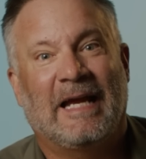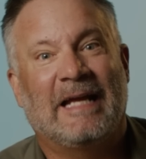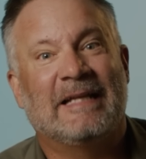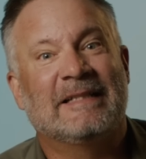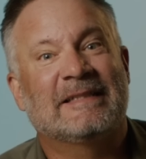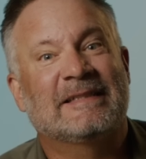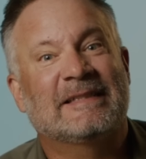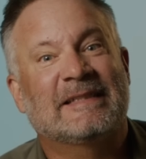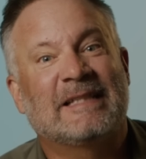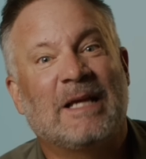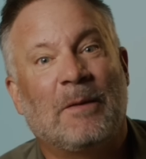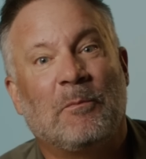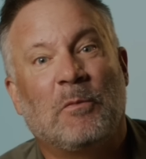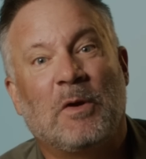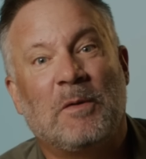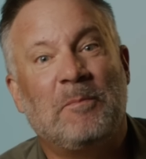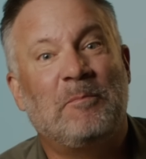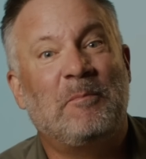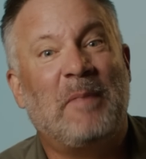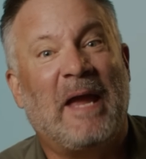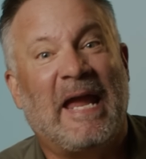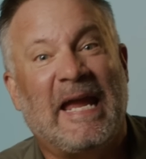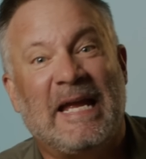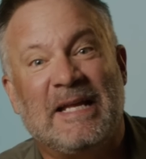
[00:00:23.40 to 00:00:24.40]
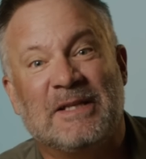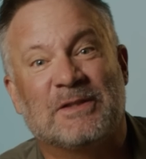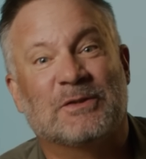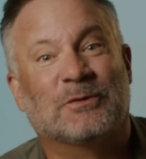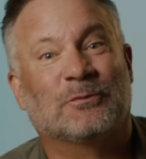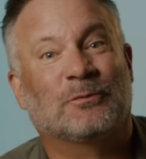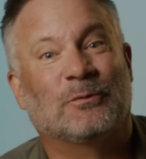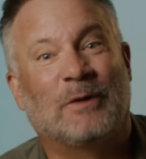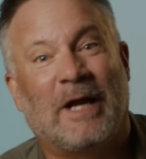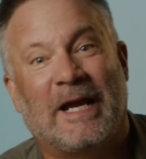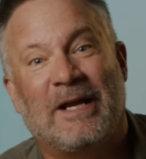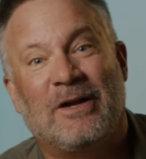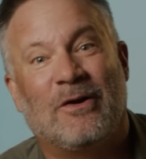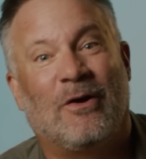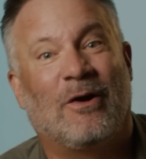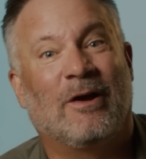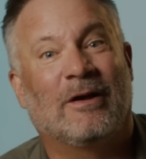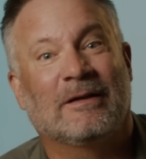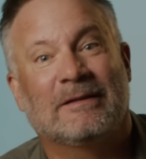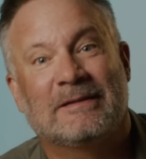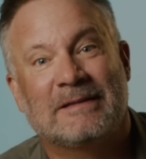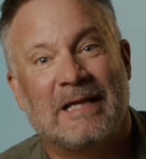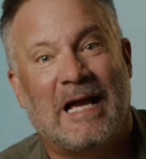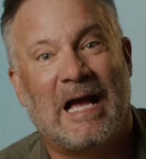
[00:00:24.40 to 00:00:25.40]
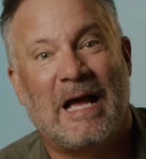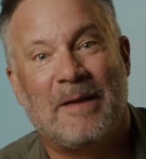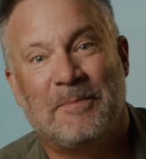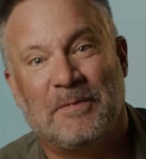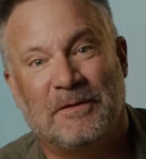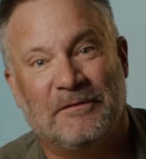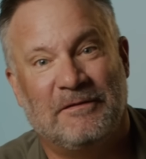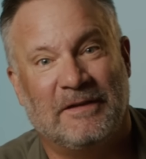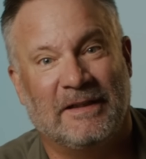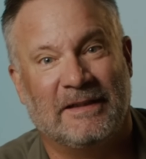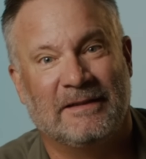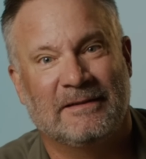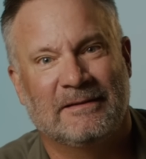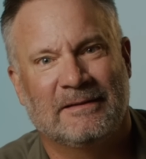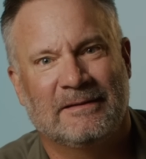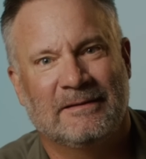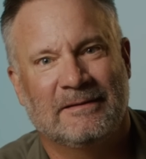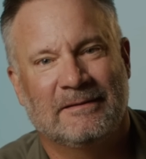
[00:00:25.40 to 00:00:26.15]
and someone paints right on top of it.